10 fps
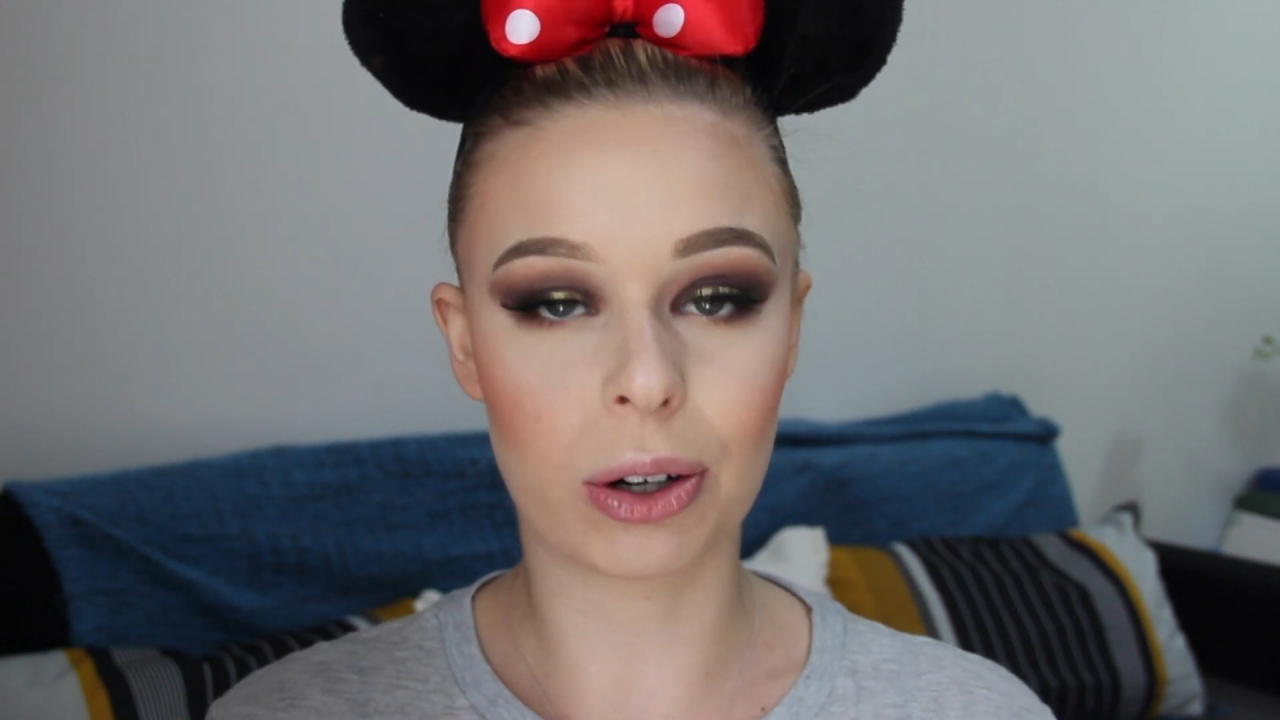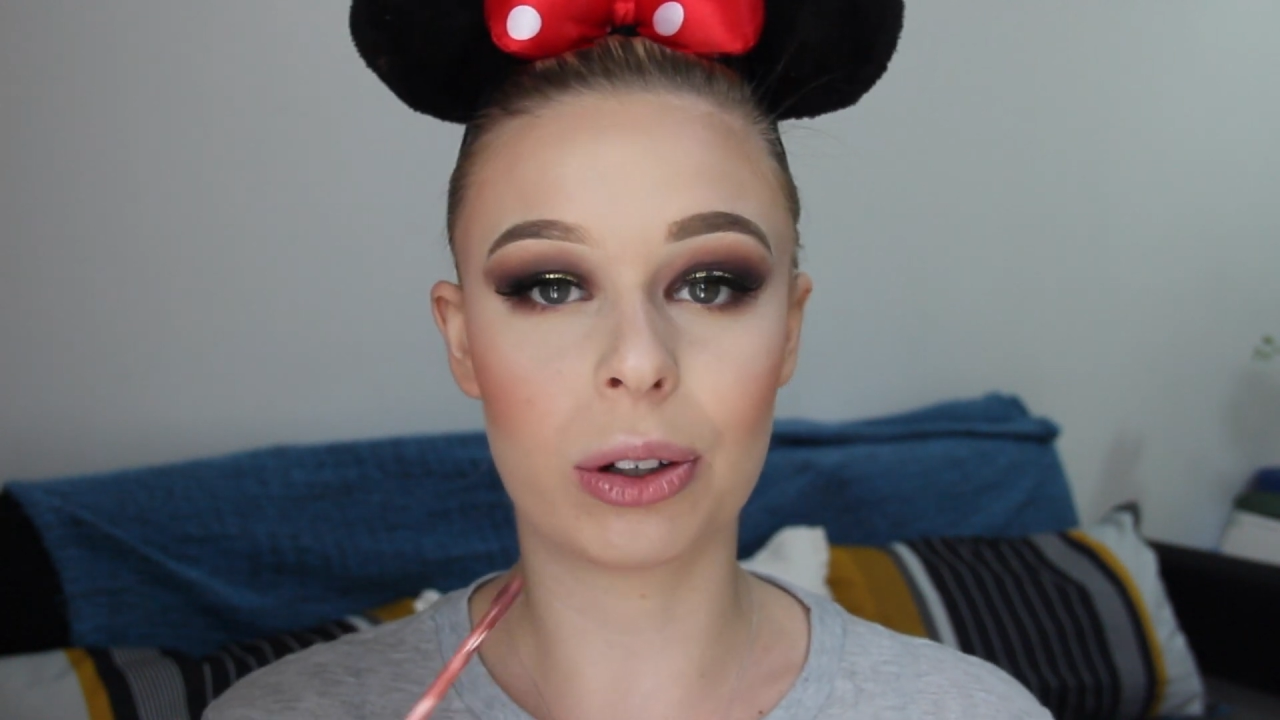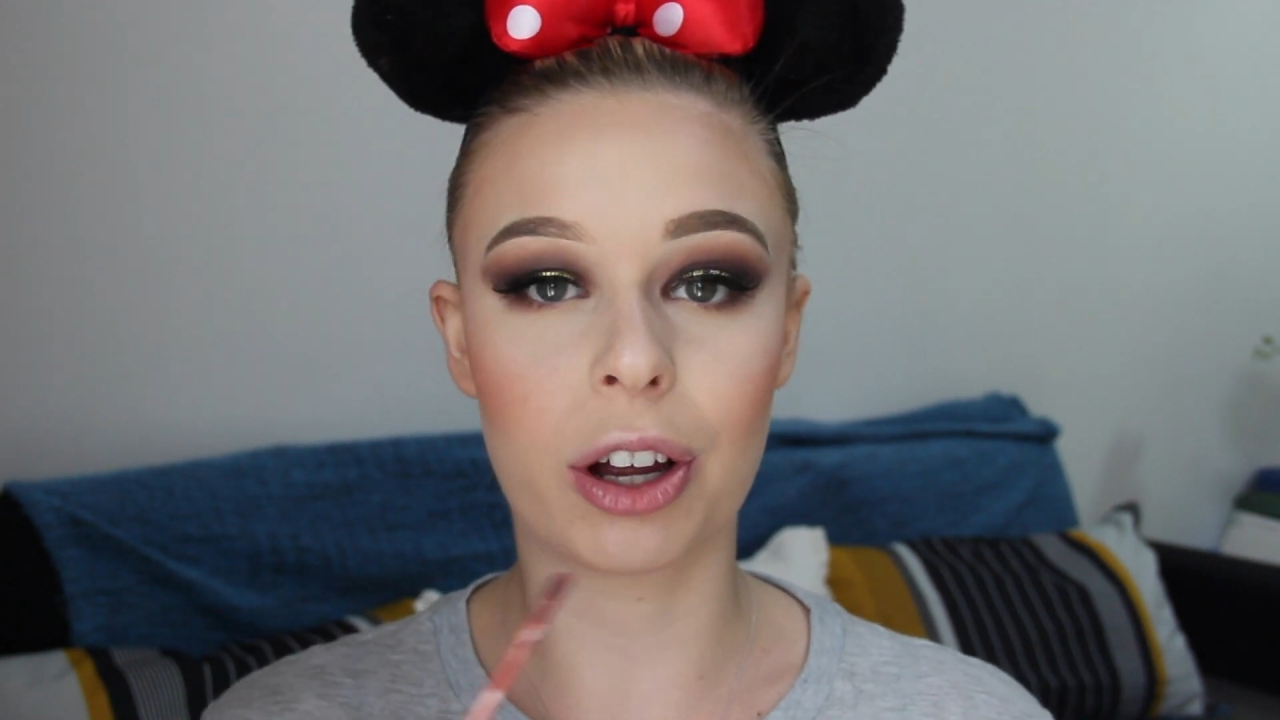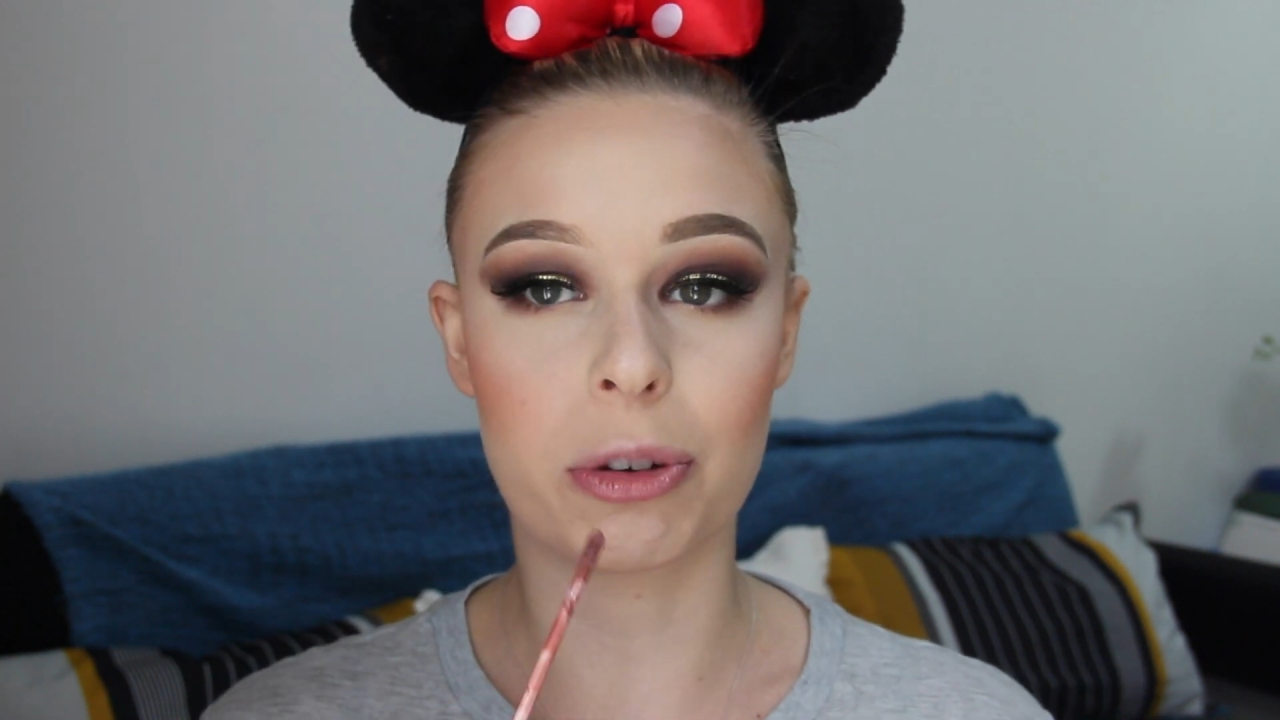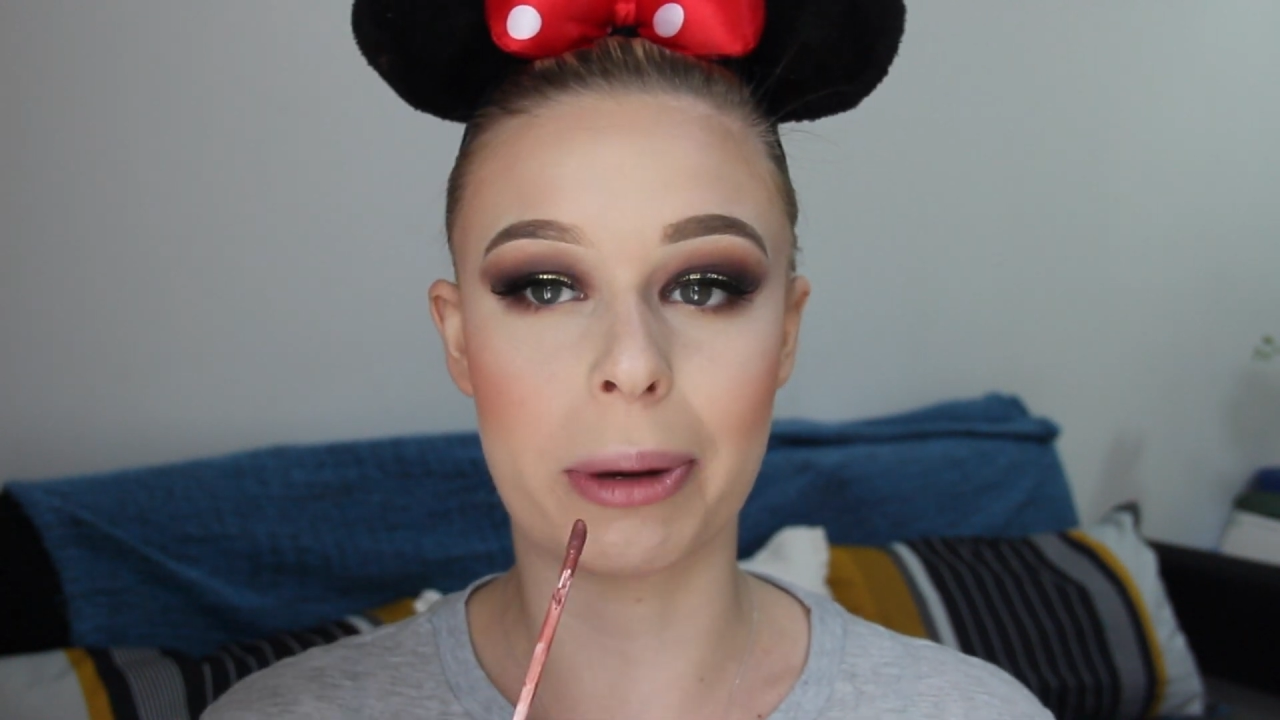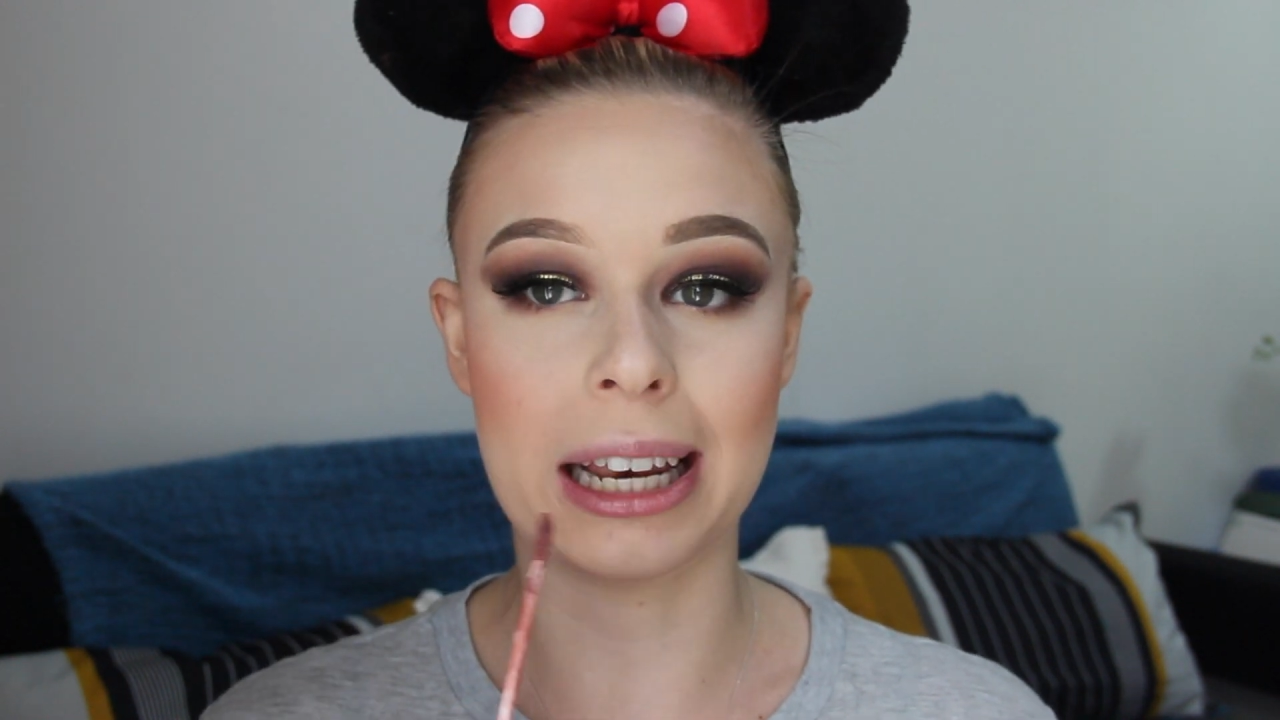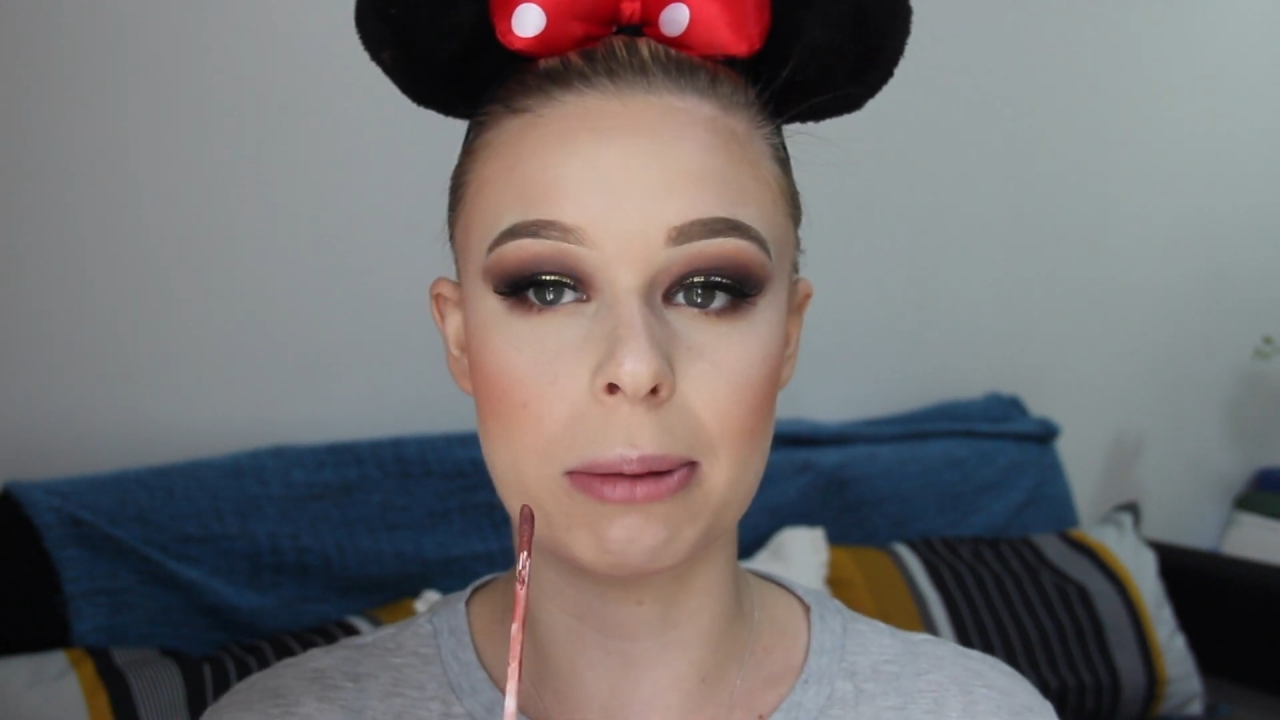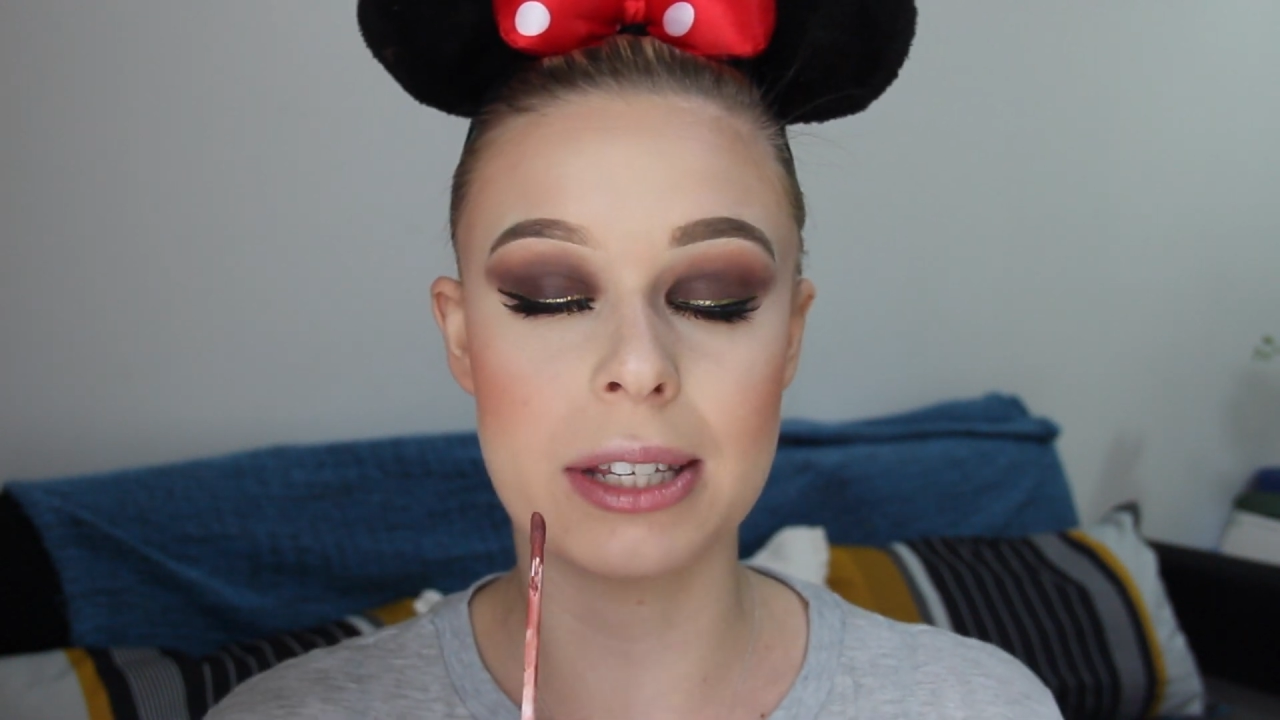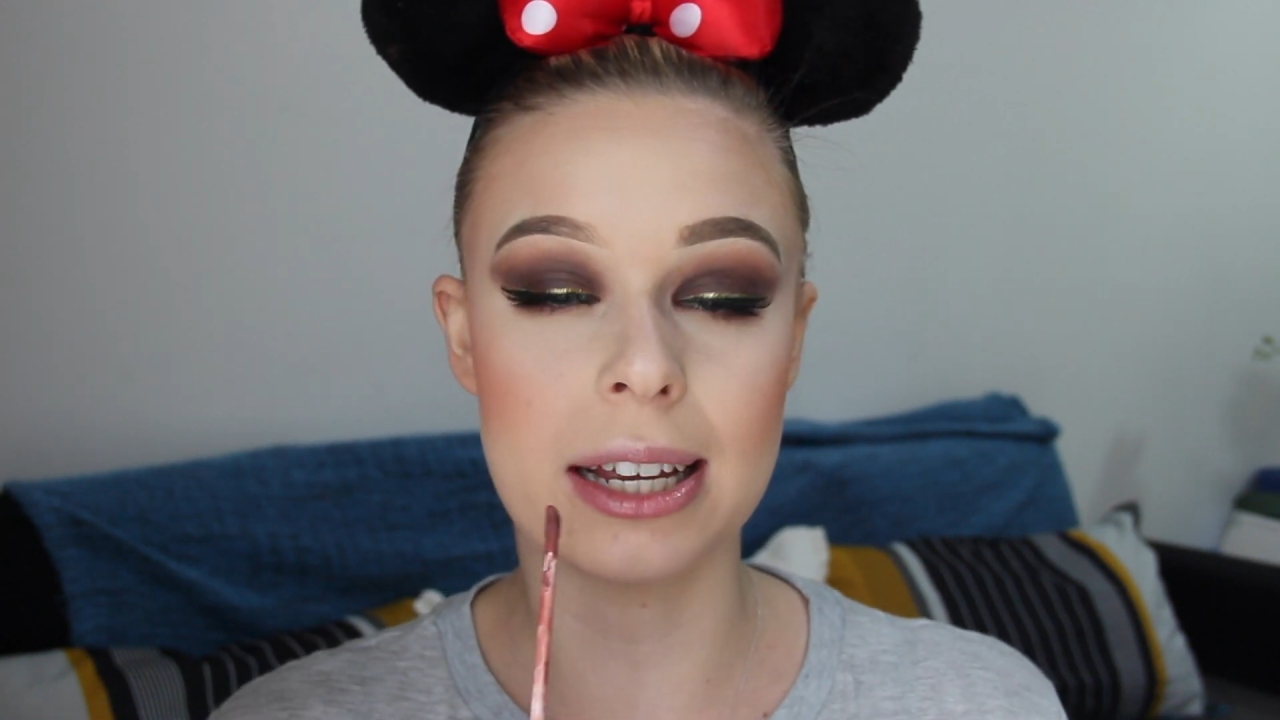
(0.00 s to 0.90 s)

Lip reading: all over my lips.